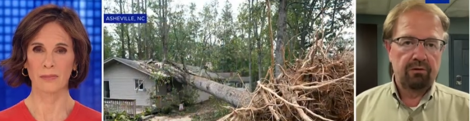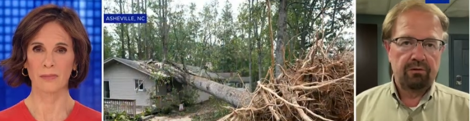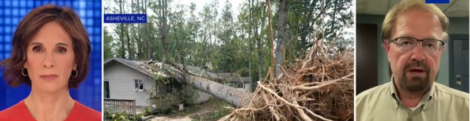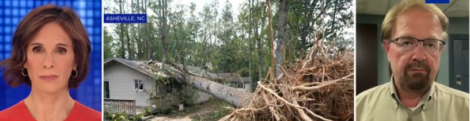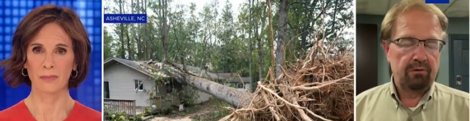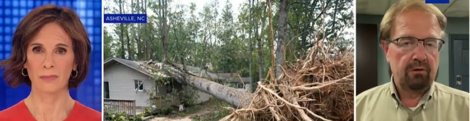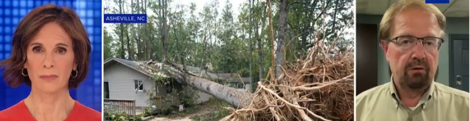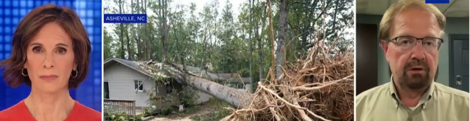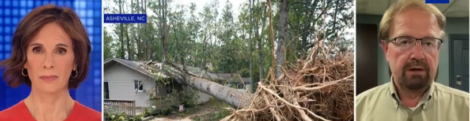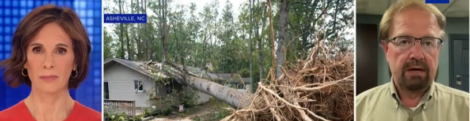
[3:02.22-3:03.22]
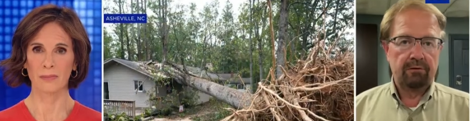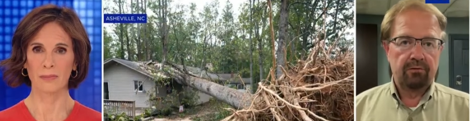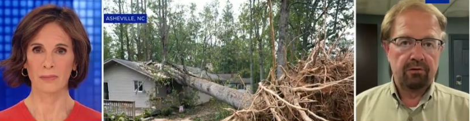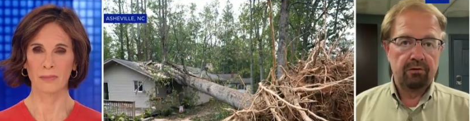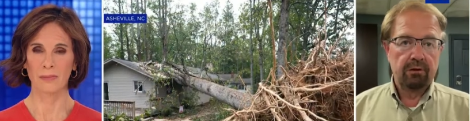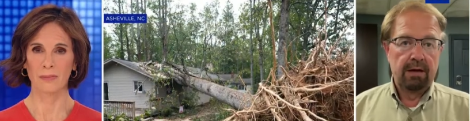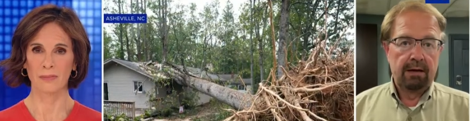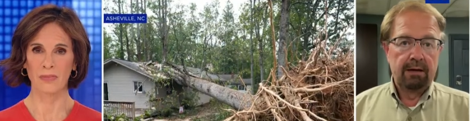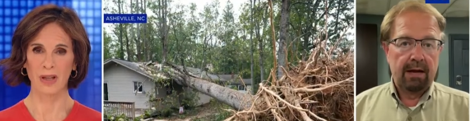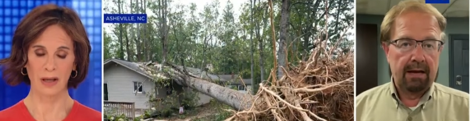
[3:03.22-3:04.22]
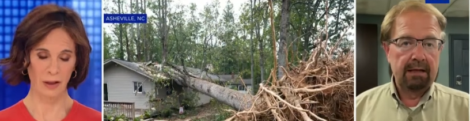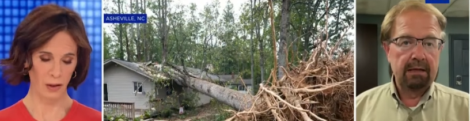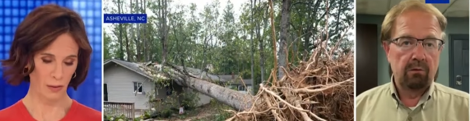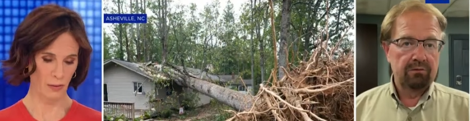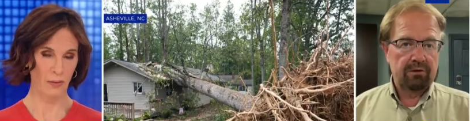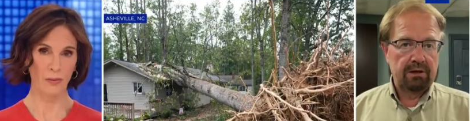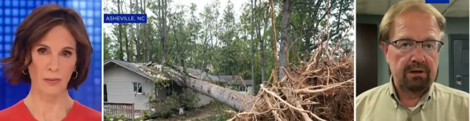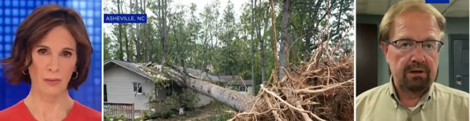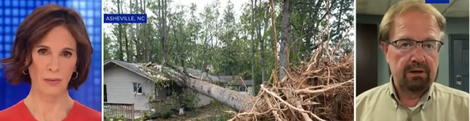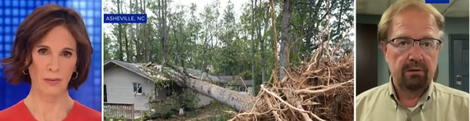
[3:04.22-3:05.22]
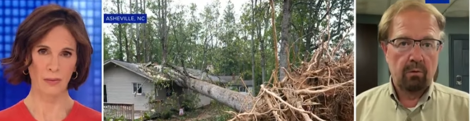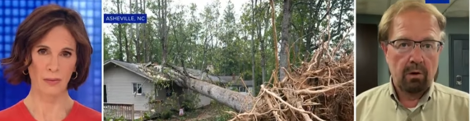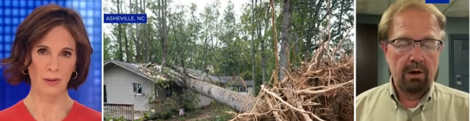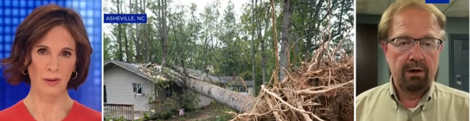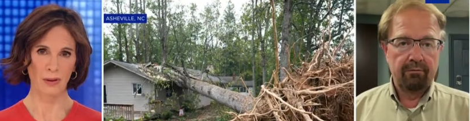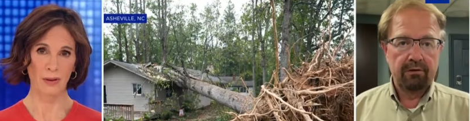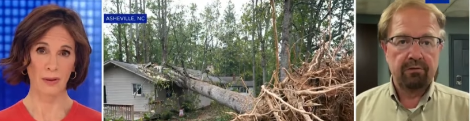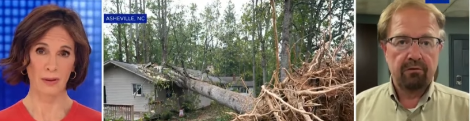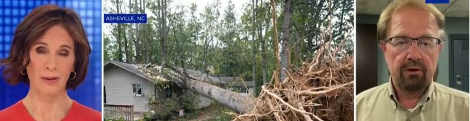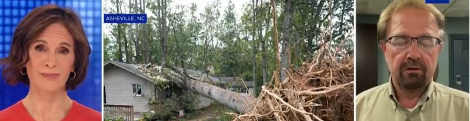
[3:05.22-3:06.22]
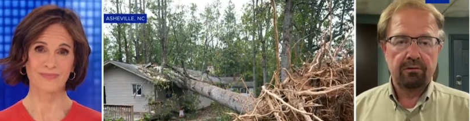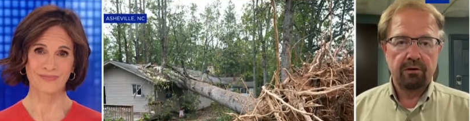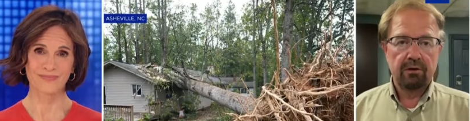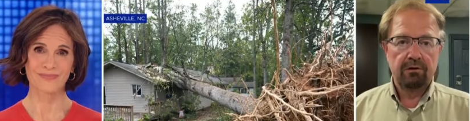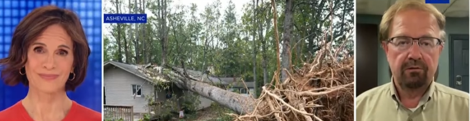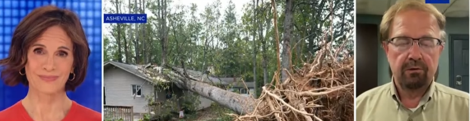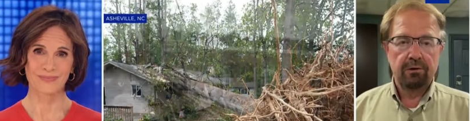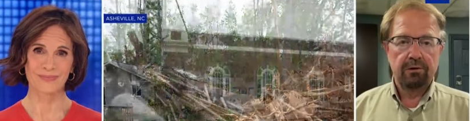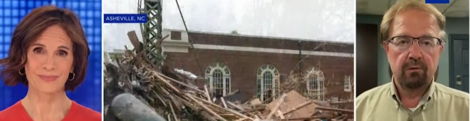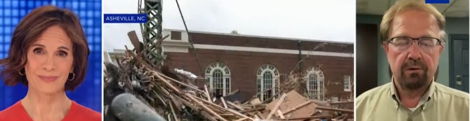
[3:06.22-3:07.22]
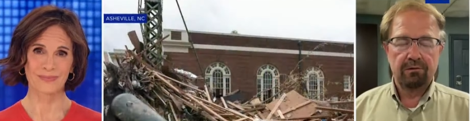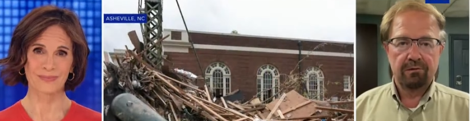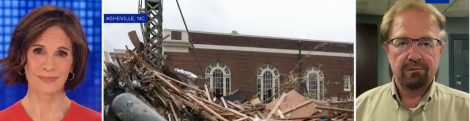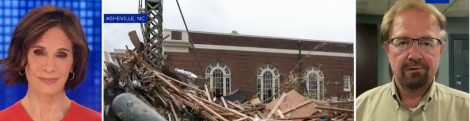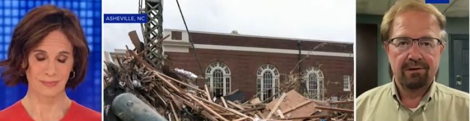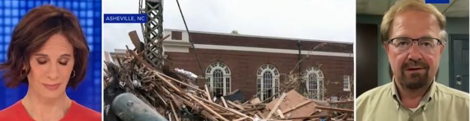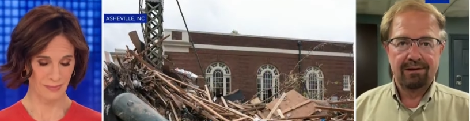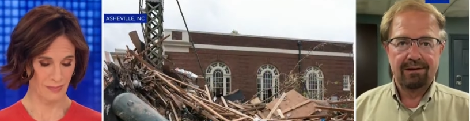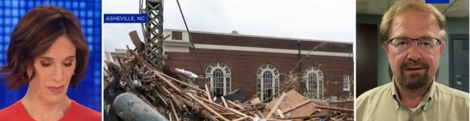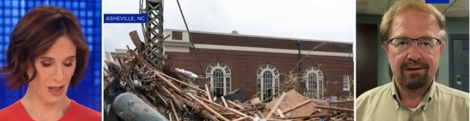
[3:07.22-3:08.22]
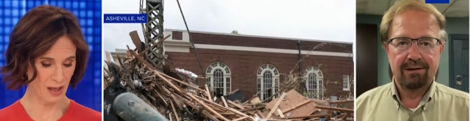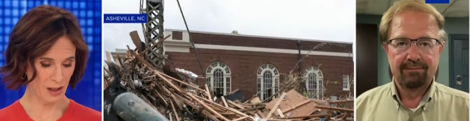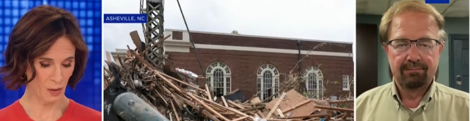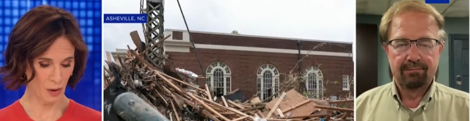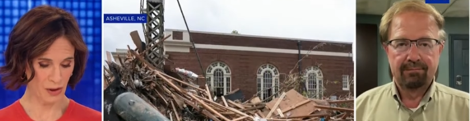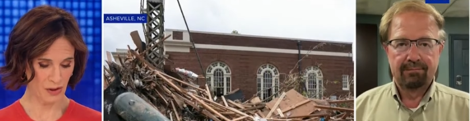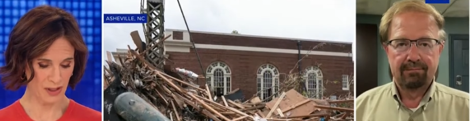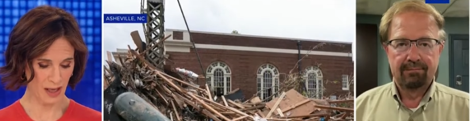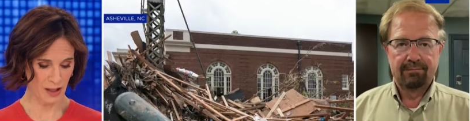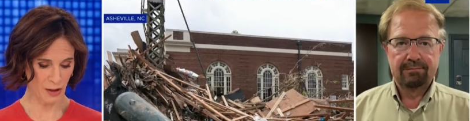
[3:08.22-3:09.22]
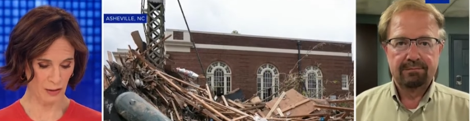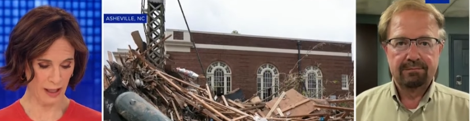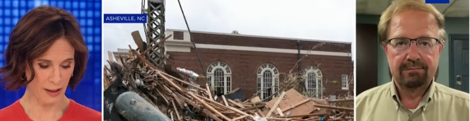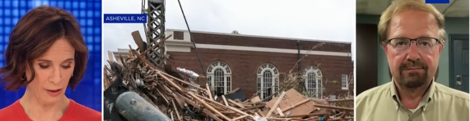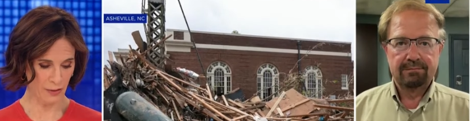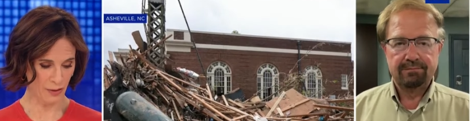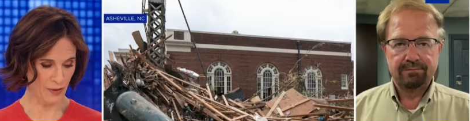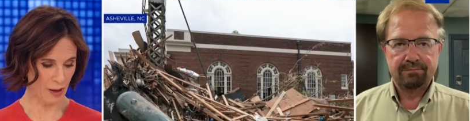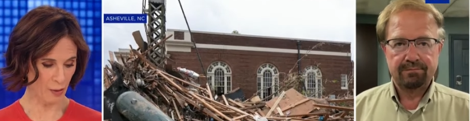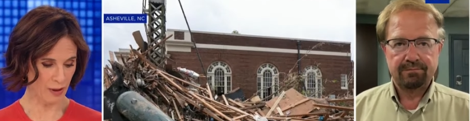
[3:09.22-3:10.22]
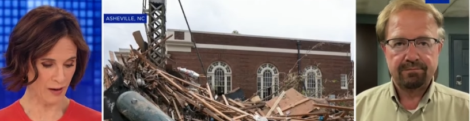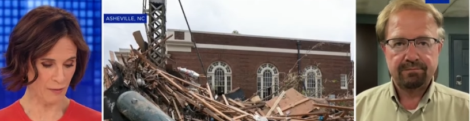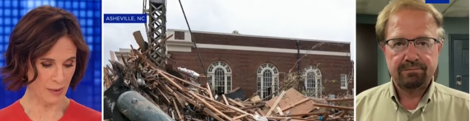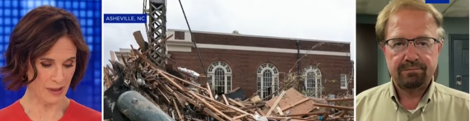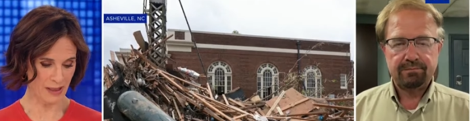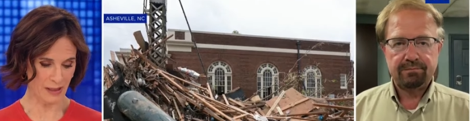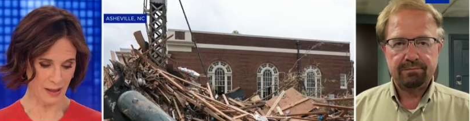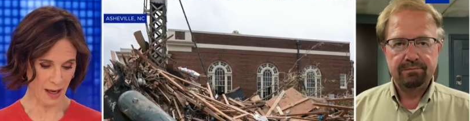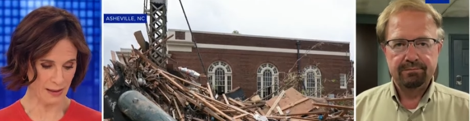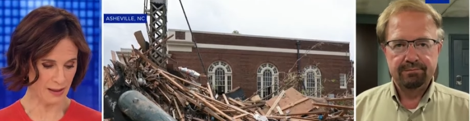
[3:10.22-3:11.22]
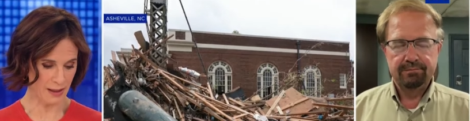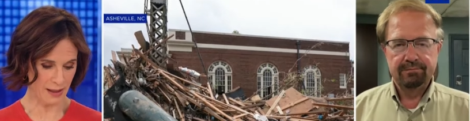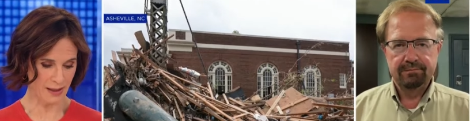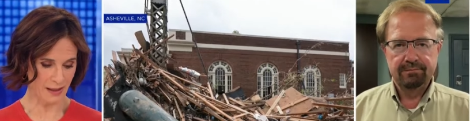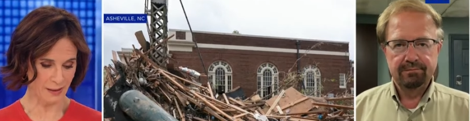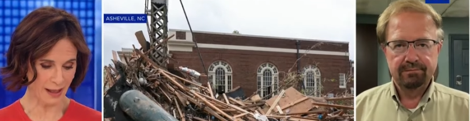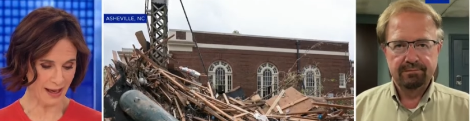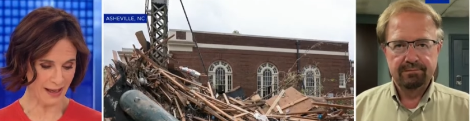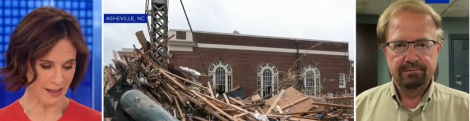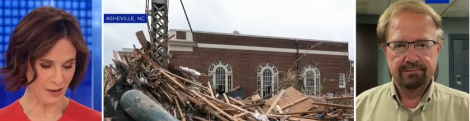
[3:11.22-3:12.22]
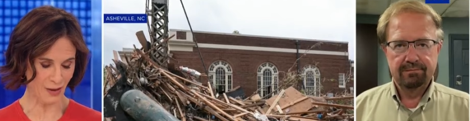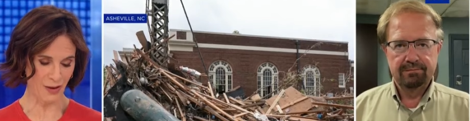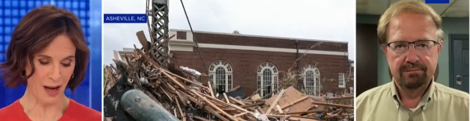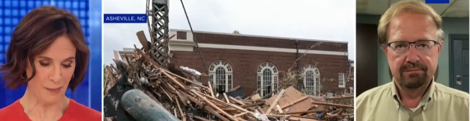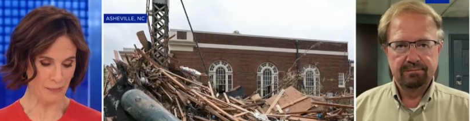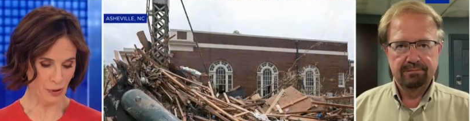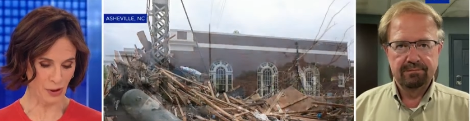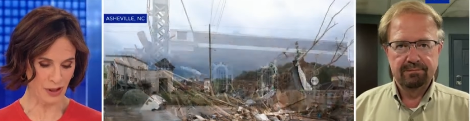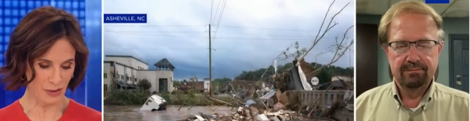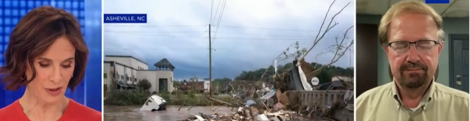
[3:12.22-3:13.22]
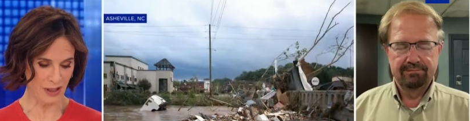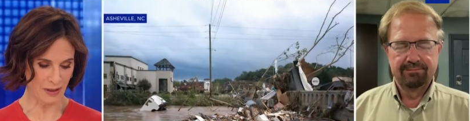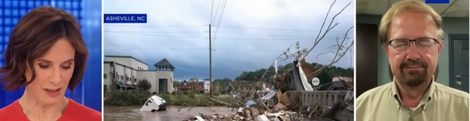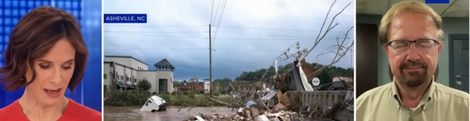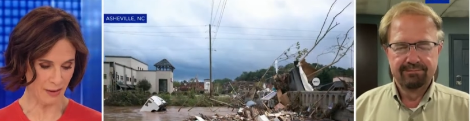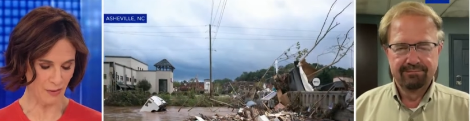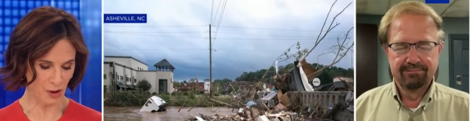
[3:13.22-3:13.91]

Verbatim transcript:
Speaker 1: just absolutely not true. Yeah. And it was getting in the way of us addressing the issue here in Western North Carolina.
Speaker 2: Yeah, you also said in your letter the federal government is not seizing land. They're not bulldozing the town of